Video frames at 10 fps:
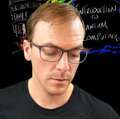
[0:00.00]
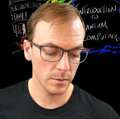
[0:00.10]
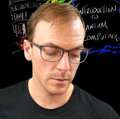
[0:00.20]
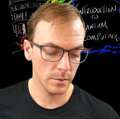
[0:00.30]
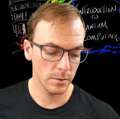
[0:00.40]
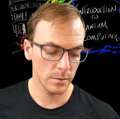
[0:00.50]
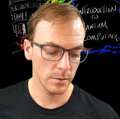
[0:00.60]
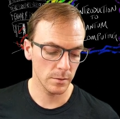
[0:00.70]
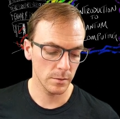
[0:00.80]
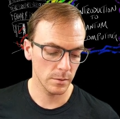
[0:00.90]

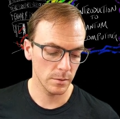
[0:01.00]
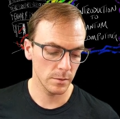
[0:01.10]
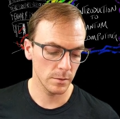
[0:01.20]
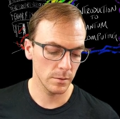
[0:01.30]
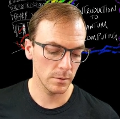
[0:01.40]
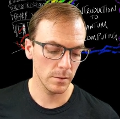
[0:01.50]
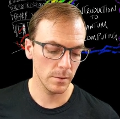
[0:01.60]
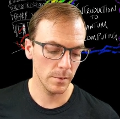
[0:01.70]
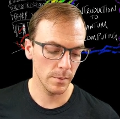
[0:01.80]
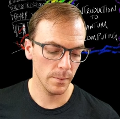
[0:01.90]

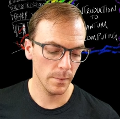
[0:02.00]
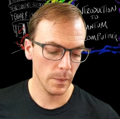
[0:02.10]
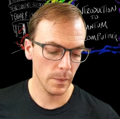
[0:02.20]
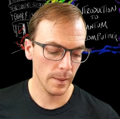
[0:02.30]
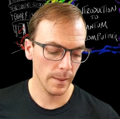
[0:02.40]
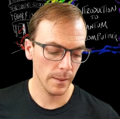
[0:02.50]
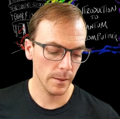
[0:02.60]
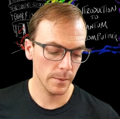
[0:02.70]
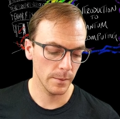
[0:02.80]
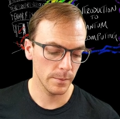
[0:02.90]

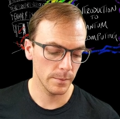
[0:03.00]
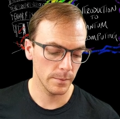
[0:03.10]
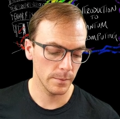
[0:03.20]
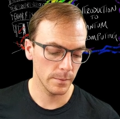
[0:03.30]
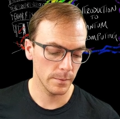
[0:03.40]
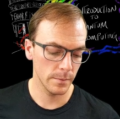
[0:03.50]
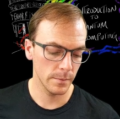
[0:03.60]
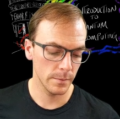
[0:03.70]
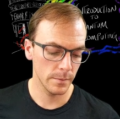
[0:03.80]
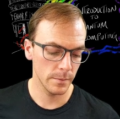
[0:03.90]

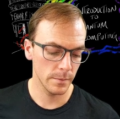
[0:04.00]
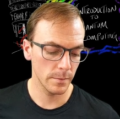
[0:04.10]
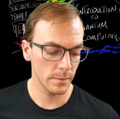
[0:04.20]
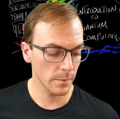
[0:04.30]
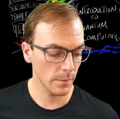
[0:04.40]
No one is speaking in this clip.